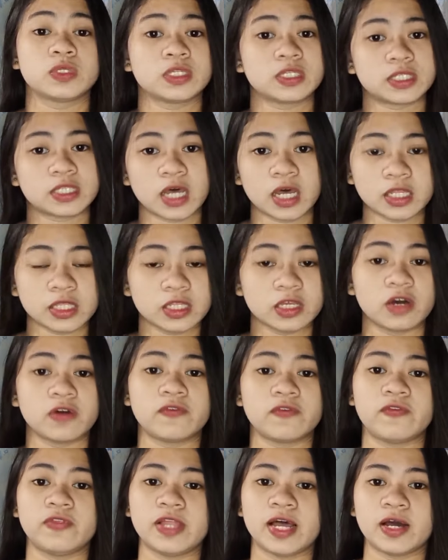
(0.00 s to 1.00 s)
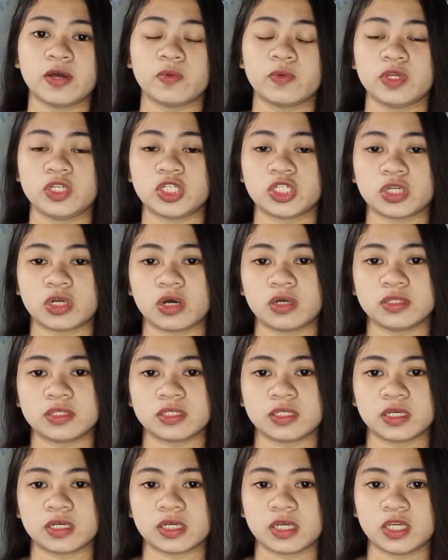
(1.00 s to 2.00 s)
the study of language
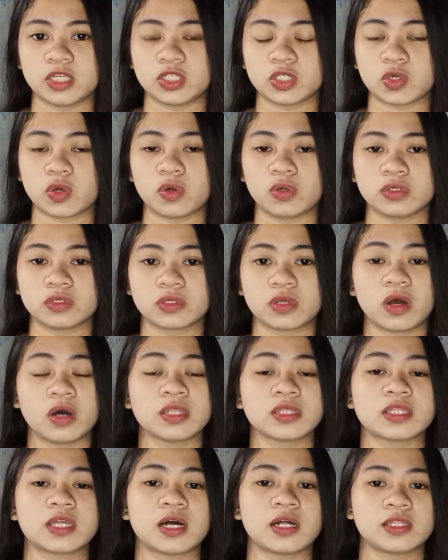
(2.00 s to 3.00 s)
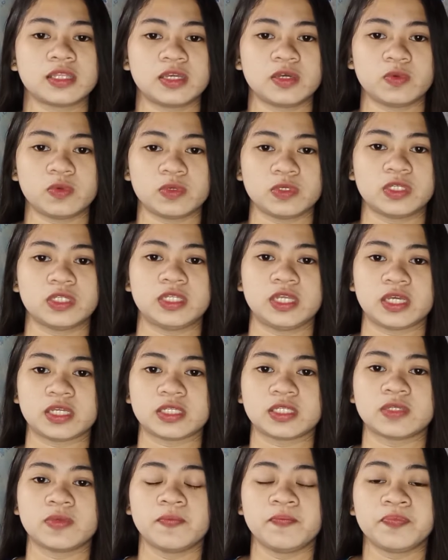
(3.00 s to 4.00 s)
contact is called contact
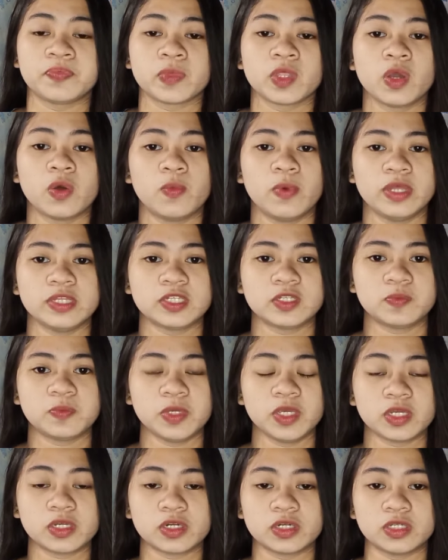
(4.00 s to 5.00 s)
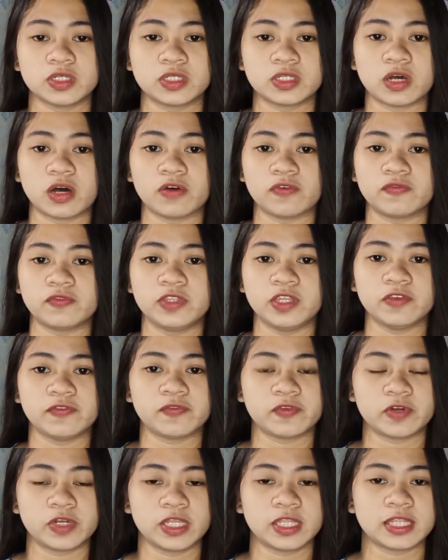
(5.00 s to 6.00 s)
linguistics. When speakers of
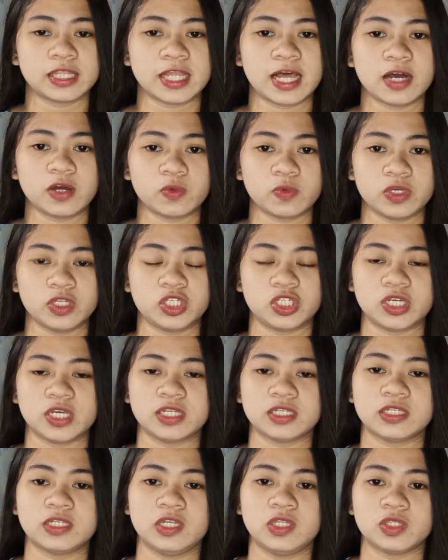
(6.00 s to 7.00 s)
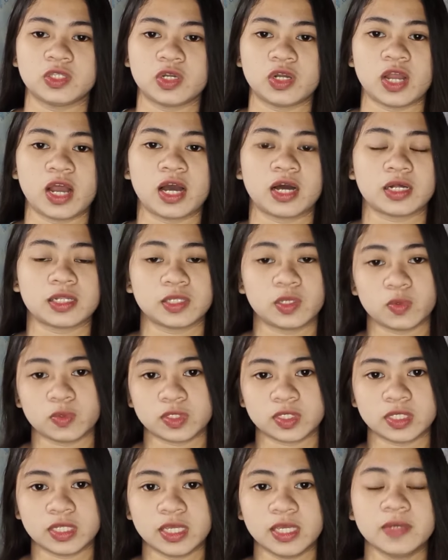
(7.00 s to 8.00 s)
different languages interact
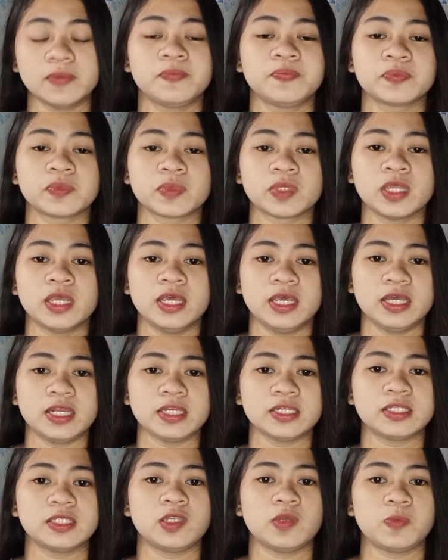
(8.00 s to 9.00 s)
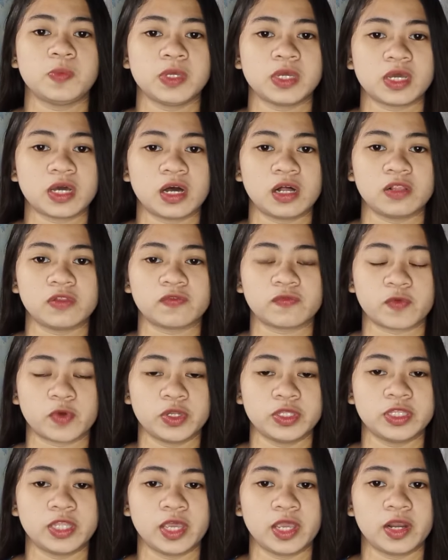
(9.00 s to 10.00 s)
closely, it is typical
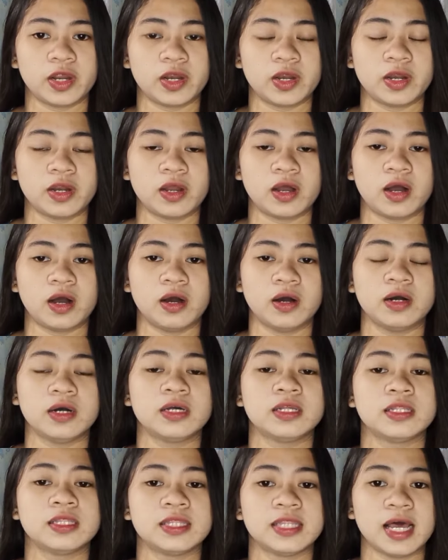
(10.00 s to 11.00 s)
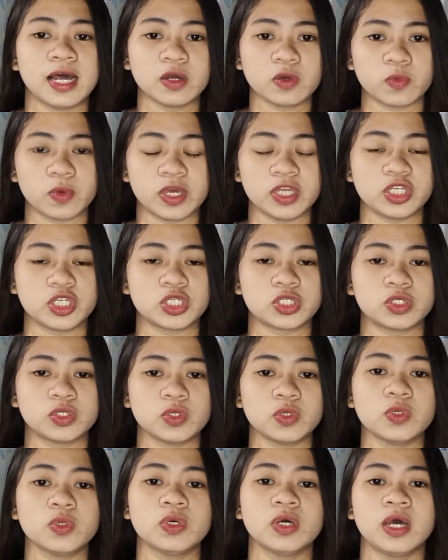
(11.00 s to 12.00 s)
for their language
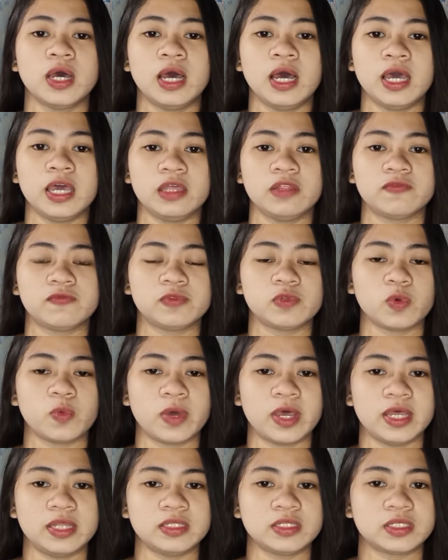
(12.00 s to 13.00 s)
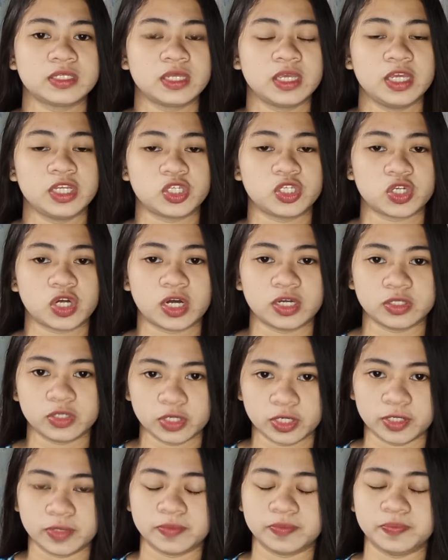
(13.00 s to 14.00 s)
to influence each
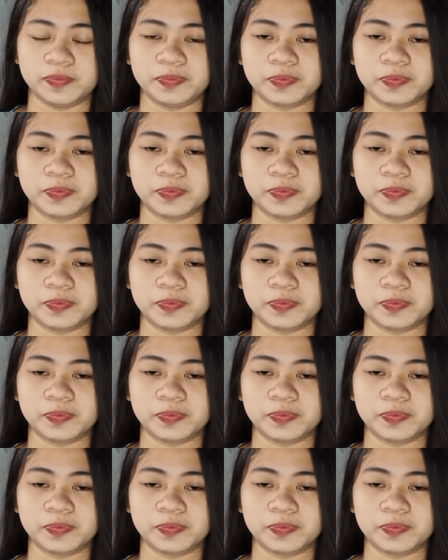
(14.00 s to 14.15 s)
other.